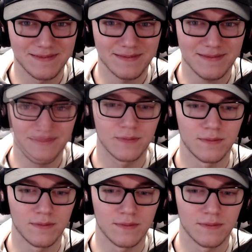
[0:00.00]

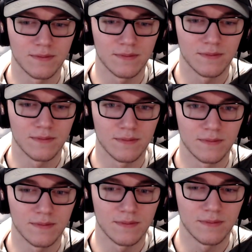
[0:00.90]

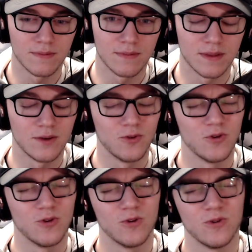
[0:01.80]

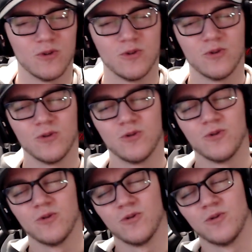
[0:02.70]

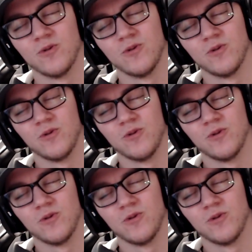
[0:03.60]
No one is speaking in this clip.